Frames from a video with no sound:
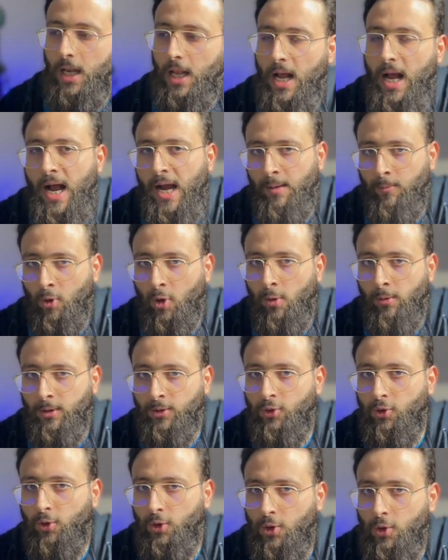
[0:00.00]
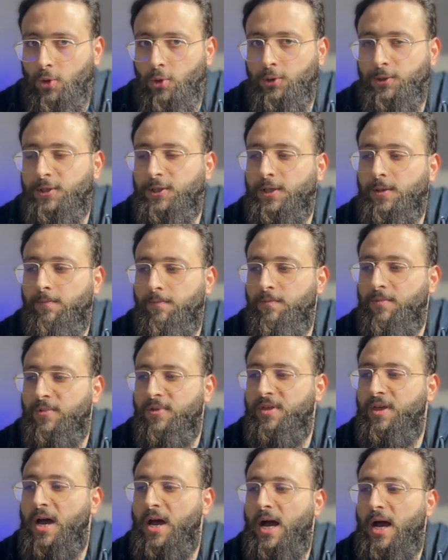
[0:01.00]
I'm going to use
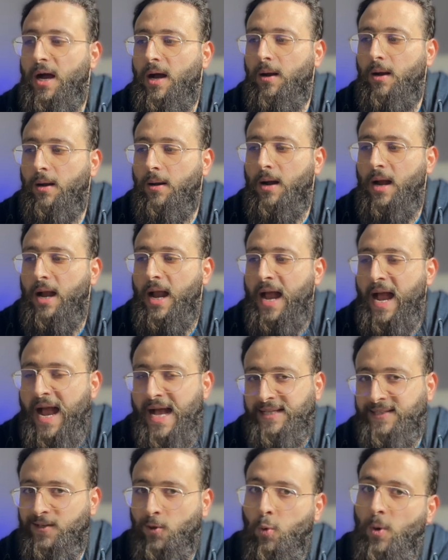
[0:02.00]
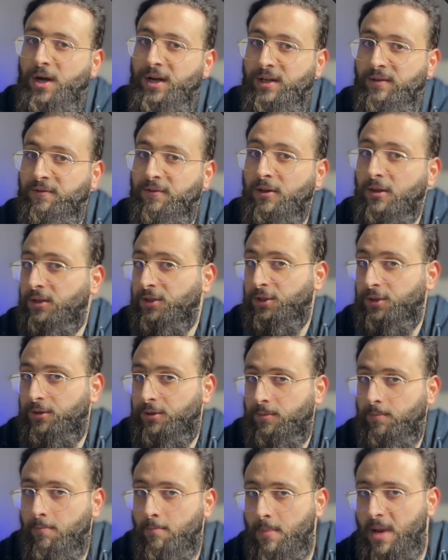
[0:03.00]
the hasQuery filter
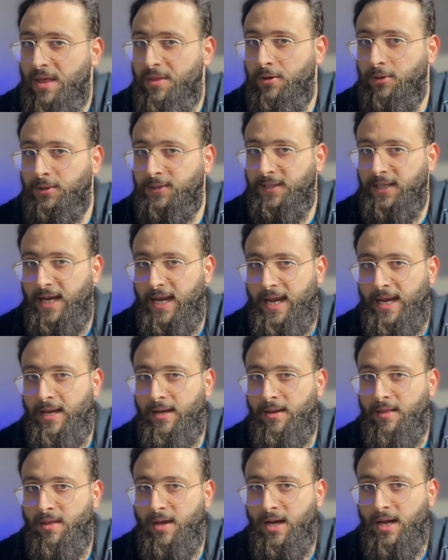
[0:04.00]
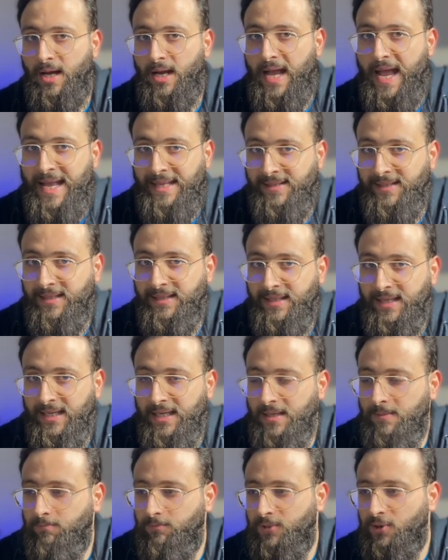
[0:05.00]
methods in the entity.
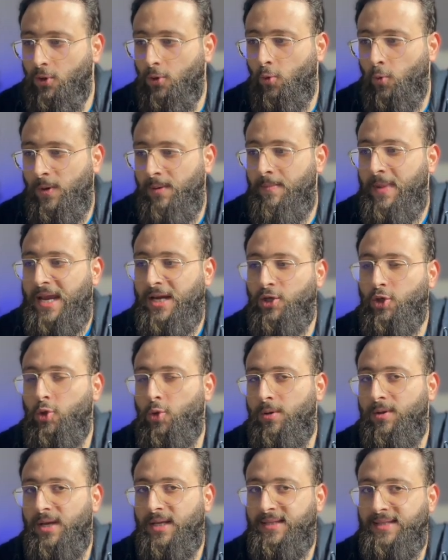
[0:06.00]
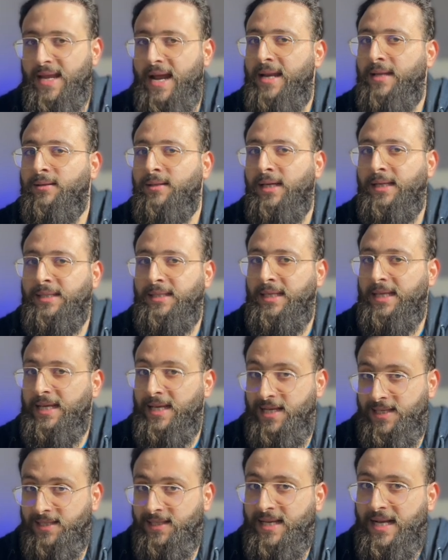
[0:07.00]
So we make sure that tenant ID is
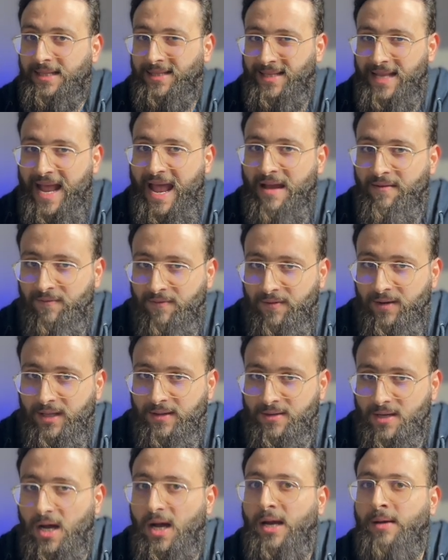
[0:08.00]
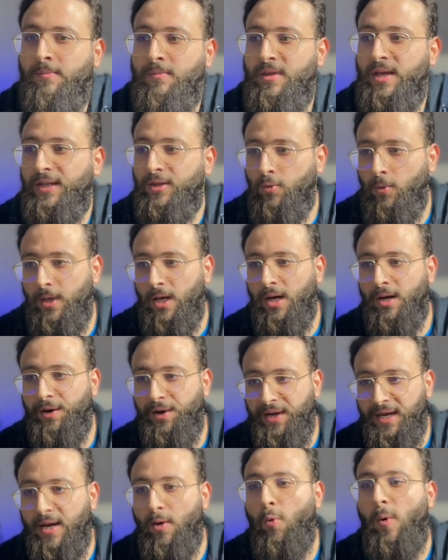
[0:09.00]
set every time that we are
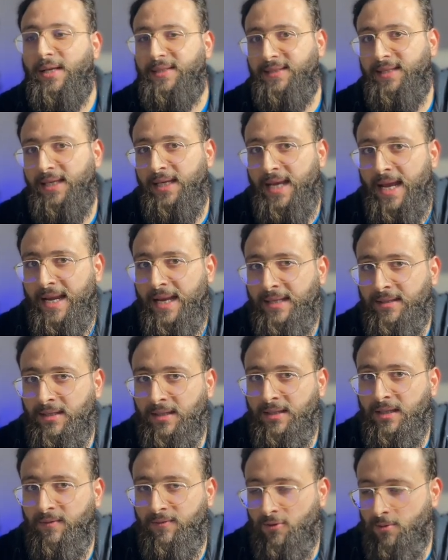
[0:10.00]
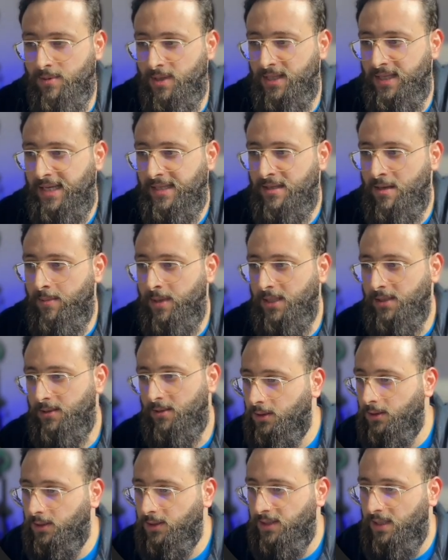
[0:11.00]
requesting an entity from the database.
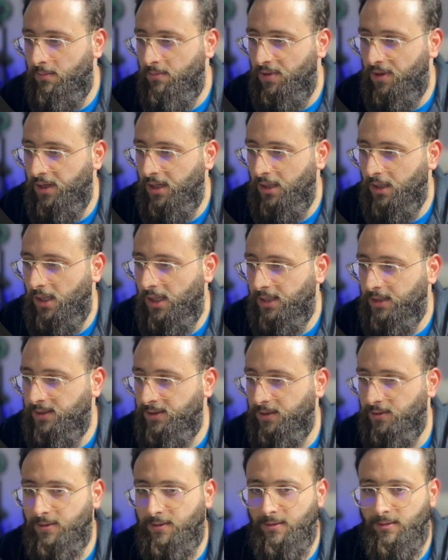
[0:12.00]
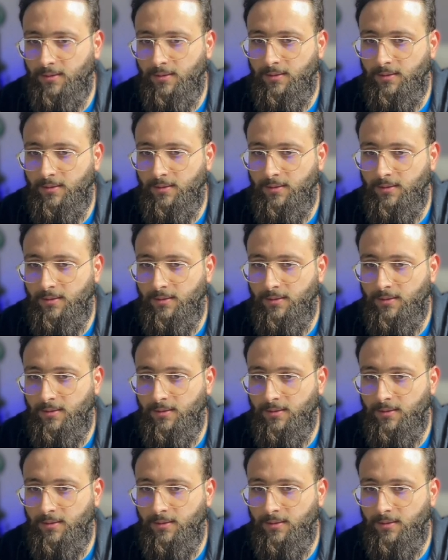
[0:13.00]
Something like this.